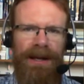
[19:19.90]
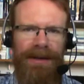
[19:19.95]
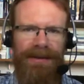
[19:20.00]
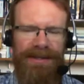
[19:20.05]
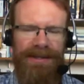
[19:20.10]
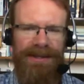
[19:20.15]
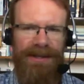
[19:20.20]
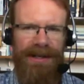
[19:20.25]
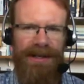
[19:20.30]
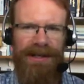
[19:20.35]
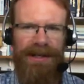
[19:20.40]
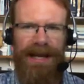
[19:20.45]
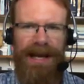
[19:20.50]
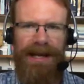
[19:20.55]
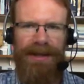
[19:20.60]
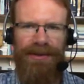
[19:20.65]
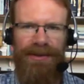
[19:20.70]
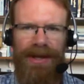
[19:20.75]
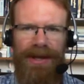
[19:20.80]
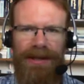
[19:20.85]
Uh, this could
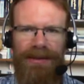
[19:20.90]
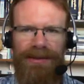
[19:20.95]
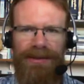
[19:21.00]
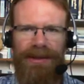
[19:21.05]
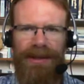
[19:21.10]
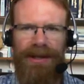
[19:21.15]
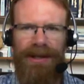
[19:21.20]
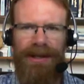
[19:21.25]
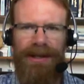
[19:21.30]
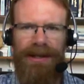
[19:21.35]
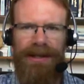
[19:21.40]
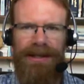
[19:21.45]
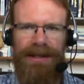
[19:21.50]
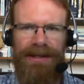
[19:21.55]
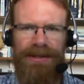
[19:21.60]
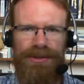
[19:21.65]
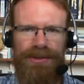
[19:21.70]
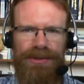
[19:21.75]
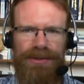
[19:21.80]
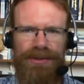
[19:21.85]
indicate that uh, it
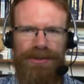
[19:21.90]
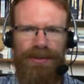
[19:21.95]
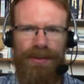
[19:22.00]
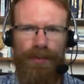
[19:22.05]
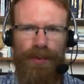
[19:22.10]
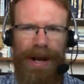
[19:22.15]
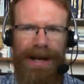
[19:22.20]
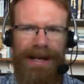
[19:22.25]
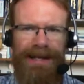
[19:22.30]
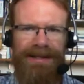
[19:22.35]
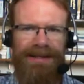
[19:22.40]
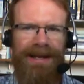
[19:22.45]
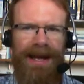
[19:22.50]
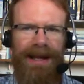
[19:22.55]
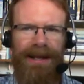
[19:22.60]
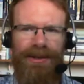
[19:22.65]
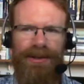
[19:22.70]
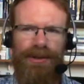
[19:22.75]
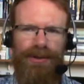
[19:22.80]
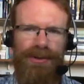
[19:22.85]
is
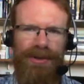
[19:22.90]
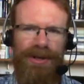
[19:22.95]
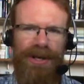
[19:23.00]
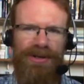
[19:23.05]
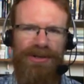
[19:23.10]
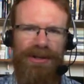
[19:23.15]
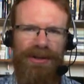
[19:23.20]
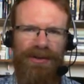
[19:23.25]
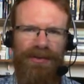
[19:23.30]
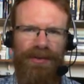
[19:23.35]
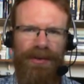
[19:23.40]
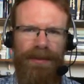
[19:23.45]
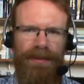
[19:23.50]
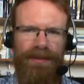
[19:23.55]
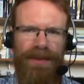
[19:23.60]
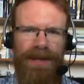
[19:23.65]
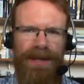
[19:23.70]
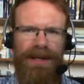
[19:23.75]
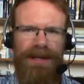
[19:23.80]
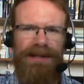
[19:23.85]
reconciling two traditions
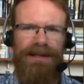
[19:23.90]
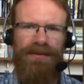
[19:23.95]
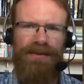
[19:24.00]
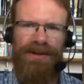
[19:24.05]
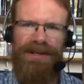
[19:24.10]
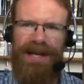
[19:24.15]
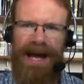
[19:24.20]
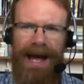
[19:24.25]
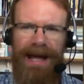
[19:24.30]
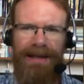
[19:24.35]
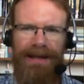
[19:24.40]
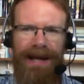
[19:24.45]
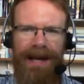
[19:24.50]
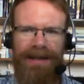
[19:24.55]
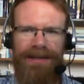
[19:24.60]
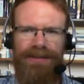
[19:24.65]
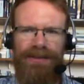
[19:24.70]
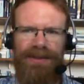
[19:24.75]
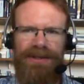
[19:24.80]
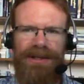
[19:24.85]
from different
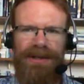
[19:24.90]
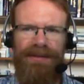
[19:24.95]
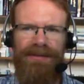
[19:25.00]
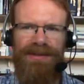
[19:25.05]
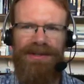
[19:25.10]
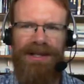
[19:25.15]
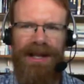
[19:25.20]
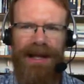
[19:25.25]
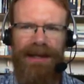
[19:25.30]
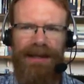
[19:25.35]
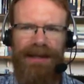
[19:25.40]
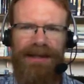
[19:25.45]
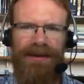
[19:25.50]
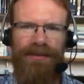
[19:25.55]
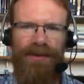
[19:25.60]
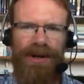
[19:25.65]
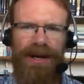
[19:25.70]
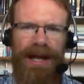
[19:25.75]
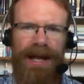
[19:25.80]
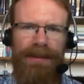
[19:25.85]
dialects, which have slightly
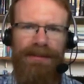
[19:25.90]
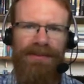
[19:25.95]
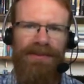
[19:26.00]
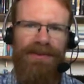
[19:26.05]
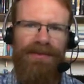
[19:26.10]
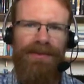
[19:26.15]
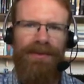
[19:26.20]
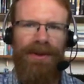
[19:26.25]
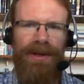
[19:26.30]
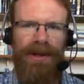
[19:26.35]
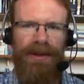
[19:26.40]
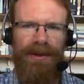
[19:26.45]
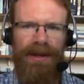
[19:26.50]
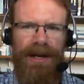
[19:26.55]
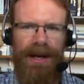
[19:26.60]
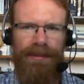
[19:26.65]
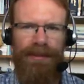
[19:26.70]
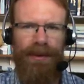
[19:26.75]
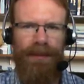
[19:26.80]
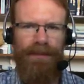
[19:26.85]
different names for the, the
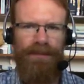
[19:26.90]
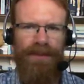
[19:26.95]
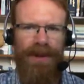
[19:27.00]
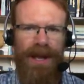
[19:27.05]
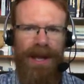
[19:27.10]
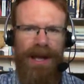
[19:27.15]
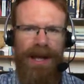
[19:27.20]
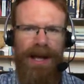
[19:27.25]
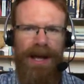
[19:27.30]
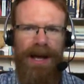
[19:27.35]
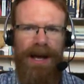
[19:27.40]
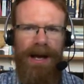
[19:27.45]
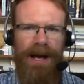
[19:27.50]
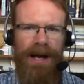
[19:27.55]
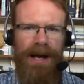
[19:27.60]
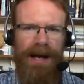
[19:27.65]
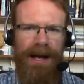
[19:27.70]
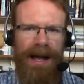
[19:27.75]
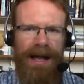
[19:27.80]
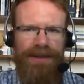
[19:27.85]
couple.
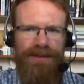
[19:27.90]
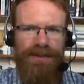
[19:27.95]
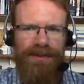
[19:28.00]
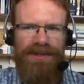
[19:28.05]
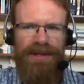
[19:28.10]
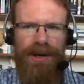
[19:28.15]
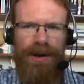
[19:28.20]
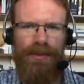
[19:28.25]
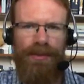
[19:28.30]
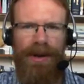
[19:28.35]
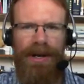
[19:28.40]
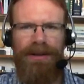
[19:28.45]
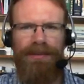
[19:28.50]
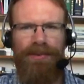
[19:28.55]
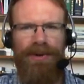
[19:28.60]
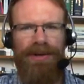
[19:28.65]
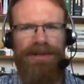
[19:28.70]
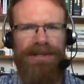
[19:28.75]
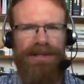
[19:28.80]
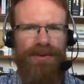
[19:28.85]
Uh, as we've seen already, the
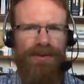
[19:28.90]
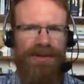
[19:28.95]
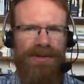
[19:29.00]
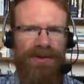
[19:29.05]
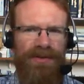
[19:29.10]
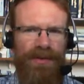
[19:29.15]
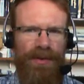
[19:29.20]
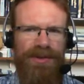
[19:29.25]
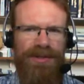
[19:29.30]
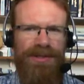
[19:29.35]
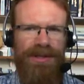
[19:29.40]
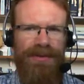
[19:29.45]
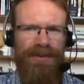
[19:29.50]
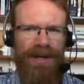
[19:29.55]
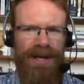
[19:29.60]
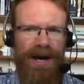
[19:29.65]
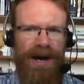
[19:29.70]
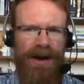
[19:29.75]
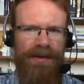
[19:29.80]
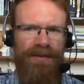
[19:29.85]
priestly source is focused on
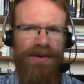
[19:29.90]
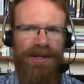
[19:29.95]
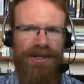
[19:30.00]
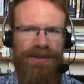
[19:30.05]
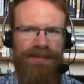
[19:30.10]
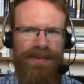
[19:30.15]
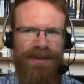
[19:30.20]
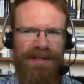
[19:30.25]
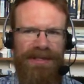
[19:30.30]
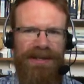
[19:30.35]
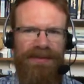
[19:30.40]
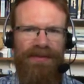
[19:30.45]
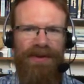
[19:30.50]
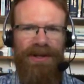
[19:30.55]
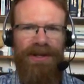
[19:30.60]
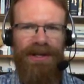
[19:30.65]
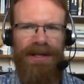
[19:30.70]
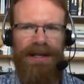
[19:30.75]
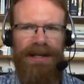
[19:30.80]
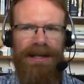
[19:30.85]
the covenant
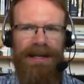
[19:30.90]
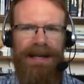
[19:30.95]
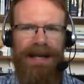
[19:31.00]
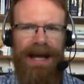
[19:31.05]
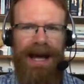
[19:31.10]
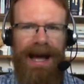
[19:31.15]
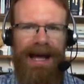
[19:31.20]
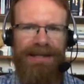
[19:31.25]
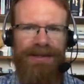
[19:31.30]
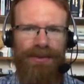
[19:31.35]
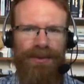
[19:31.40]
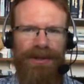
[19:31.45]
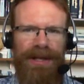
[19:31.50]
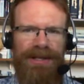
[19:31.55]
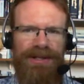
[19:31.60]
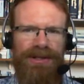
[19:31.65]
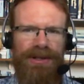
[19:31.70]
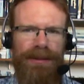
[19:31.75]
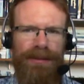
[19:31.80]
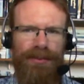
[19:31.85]
specifically as it
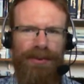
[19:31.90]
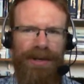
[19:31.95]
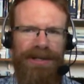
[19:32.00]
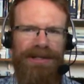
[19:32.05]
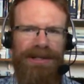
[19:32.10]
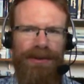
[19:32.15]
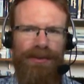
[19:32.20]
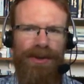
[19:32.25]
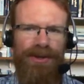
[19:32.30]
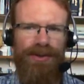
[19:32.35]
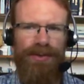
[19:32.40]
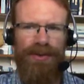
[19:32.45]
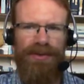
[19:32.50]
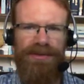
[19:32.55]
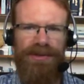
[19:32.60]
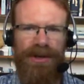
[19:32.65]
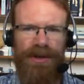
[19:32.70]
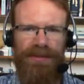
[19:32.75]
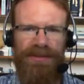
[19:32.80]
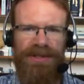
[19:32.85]
relates to the priestly ritual
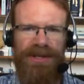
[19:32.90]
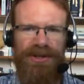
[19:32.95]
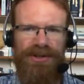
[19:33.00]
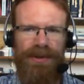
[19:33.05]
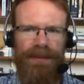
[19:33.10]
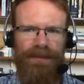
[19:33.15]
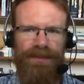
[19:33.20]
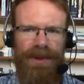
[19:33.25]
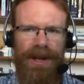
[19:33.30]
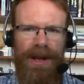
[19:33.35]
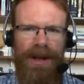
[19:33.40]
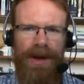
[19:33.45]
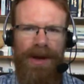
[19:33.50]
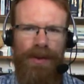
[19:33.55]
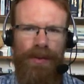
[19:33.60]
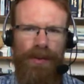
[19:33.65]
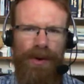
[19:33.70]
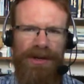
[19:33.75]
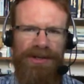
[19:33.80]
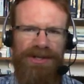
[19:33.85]
of circumcision,
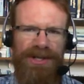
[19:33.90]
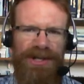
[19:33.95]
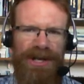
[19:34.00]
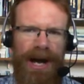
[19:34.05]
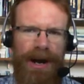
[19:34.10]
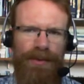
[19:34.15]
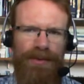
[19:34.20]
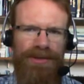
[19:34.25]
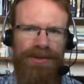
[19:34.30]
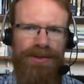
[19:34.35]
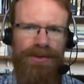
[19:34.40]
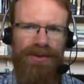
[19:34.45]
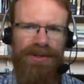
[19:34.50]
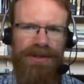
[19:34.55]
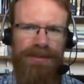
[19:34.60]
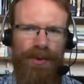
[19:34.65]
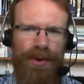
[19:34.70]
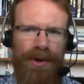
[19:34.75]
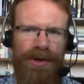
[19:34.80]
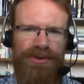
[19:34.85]
whereas the Yahweh source
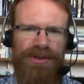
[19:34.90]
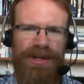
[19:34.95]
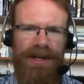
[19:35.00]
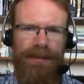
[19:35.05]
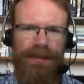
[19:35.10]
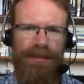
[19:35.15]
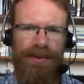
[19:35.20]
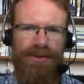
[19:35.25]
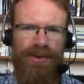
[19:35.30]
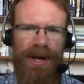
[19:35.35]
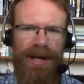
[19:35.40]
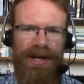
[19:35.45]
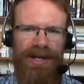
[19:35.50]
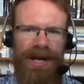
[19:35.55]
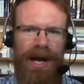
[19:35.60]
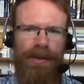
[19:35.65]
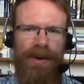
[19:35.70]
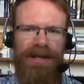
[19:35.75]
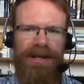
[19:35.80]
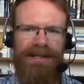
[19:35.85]
is more interested in portraying
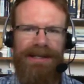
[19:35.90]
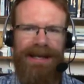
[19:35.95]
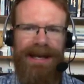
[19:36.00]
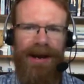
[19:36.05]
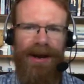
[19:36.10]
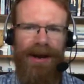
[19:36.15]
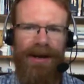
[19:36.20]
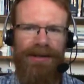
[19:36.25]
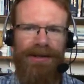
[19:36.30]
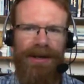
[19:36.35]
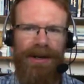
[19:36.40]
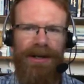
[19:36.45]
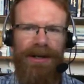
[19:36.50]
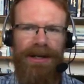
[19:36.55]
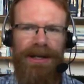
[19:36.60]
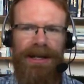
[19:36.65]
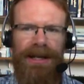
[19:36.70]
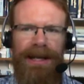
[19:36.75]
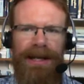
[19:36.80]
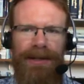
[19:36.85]
Yahweh as a character,
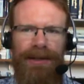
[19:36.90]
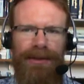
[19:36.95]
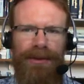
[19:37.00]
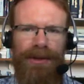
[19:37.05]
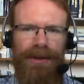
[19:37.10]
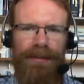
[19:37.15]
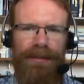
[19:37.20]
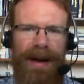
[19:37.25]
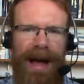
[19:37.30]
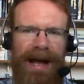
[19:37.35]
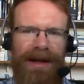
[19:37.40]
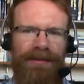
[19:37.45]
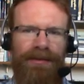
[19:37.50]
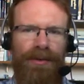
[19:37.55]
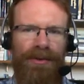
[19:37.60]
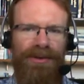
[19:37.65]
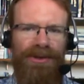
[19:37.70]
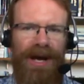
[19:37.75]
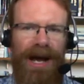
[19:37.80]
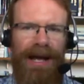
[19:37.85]
including the back and
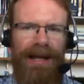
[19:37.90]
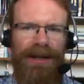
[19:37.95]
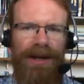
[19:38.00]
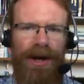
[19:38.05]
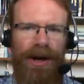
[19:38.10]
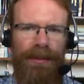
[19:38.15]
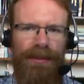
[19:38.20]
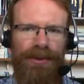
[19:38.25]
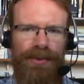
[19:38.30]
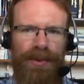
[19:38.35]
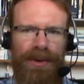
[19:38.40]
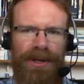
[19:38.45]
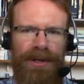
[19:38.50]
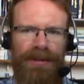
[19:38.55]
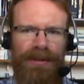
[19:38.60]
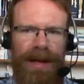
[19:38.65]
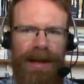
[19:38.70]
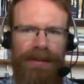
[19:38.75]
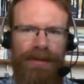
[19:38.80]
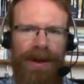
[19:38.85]
forth dialogue
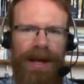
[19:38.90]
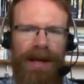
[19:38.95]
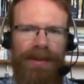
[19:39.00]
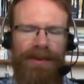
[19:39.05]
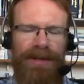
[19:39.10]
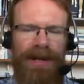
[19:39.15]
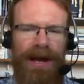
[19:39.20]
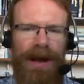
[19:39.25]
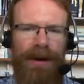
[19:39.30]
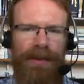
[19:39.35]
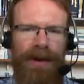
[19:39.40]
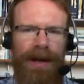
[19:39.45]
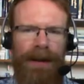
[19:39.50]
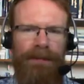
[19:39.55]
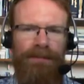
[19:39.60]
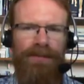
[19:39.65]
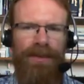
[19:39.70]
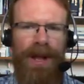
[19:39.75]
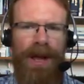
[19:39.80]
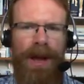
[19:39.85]
between Abraham and Yahweh.
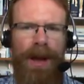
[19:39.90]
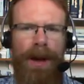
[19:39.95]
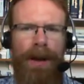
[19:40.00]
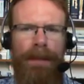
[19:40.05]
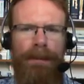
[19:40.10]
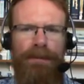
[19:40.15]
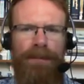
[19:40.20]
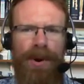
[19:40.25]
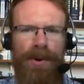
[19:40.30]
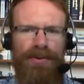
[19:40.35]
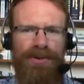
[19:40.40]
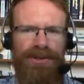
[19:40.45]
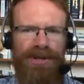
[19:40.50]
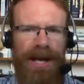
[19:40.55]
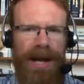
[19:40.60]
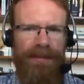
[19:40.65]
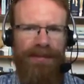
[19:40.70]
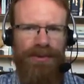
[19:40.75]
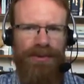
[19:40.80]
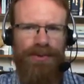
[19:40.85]
Both
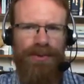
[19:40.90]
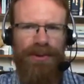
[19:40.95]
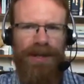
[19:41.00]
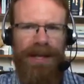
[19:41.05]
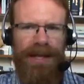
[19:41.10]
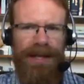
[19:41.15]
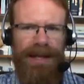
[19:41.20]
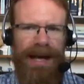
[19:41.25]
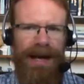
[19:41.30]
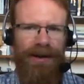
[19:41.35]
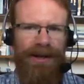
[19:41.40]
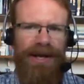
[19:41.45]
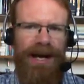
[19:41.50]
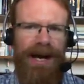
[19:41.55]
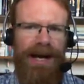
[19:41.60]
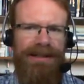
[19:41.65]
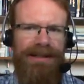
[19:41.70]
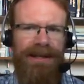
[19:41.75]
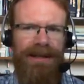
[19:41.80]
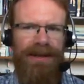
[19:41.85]
chapters relate how
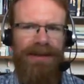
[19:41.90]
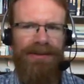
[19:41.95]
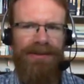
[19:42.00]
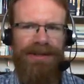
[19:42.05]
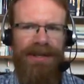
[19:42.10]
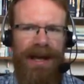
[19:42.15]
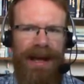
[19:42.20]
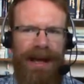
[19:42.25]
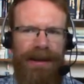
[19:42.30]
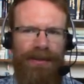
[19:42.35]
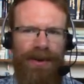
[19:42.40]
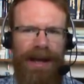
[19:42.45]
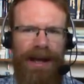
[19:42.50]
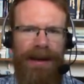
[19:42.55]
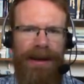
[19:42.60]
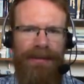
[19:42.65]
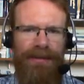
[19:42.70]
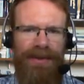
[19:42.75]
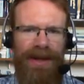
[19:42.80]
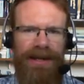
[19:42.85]
God tells
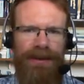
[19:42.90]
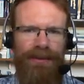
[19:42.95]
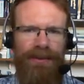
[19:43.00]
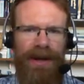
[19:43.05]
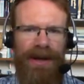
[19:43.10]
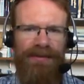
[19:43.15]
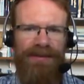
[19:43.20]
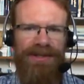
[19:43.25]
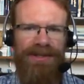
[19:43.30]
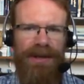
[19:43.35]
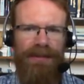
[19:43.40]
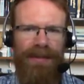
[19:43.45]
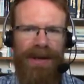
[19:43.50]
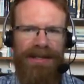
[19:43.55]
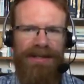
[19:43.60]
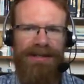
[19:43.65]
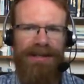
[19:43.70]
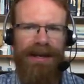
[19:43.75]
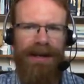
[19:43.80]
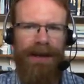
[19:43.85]
Abraham that he will have a son by
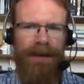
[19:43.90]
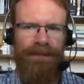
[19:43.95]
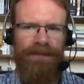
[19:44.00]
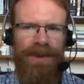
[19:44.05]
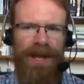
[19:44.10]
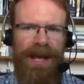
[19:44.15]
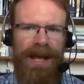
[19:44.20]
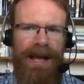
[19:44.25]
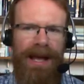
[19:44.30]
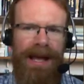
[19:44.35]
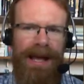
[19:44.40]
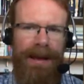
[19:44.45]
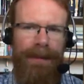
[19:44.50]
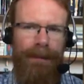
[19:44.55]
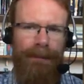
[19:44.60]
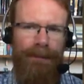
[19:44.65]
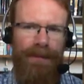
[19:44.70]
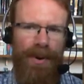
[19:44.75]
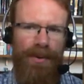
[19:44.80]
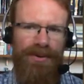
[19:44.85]
Sarah,
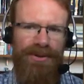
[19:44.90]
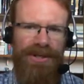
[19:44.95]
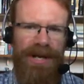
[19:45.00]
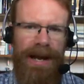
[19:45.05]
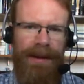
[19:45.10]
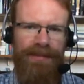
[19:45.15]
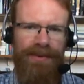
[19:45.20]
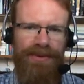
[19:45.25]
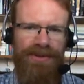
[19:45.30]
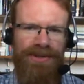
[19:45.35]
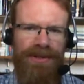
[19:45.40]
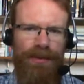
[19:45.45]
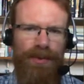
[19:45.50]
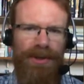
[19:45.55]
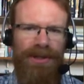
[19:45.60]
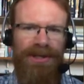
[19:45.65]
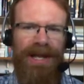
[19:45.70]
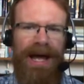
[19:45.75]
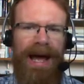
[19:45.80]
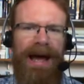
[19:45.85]
and both chapters
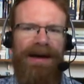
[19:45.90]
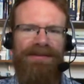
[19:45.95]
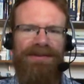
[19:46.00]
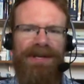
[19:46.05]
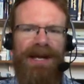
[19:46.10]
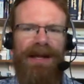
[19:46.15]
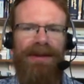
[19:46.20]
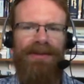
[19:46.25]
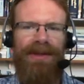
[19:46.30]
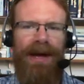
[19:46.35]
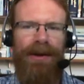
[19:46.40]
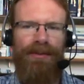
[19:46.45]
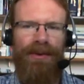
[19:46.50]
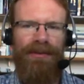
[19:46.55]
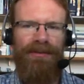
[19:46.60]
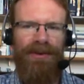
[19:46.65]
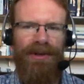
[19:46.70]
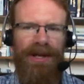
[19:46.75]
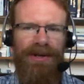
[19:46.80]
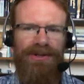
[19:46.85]
someone laughs at that
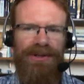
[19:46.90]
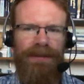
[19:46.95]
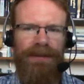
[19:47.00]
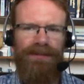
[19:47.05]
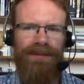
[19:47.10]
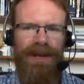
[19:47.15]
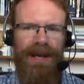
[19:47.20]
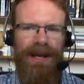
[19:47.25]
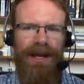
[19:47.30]
revelation